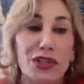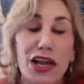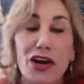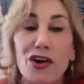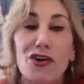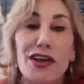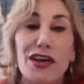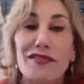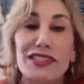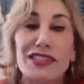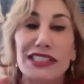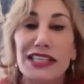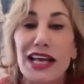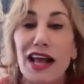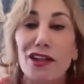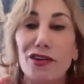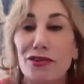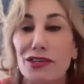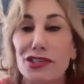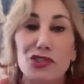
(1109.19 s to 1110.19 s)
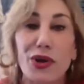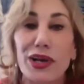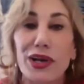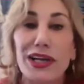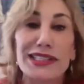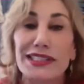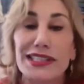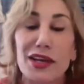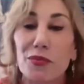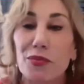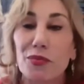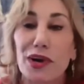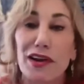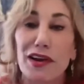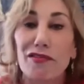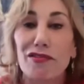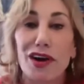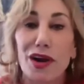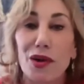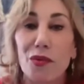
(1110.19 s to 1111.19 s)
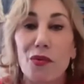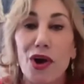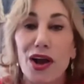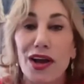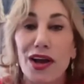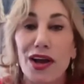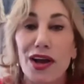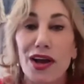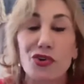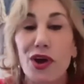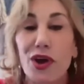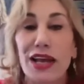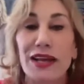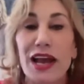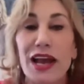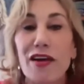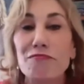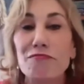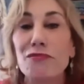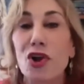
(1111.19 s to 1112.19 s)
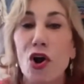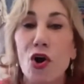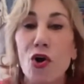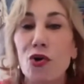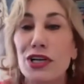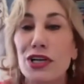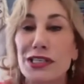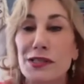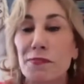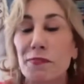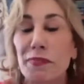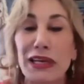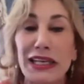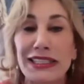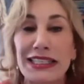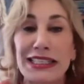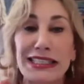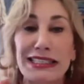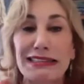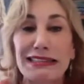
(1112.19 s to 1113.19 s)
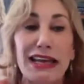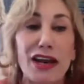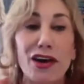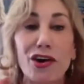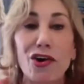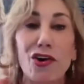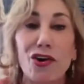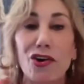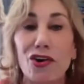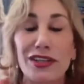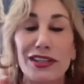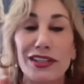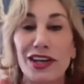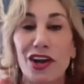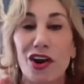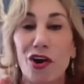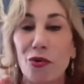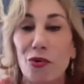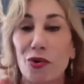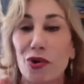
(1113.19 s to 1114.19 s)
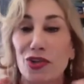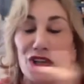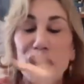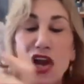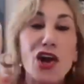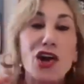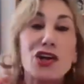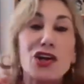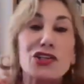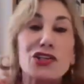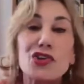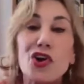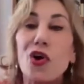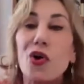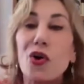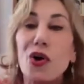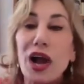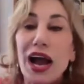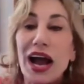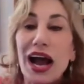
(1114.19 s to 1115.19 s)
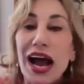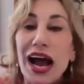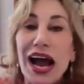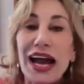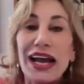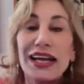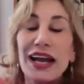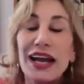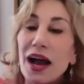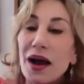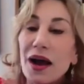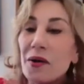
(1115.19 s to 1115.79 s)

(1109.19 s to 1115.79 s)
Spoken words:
I don't have a salary, so I can say whatever I want. So I am known as being this terror in the art world. So I...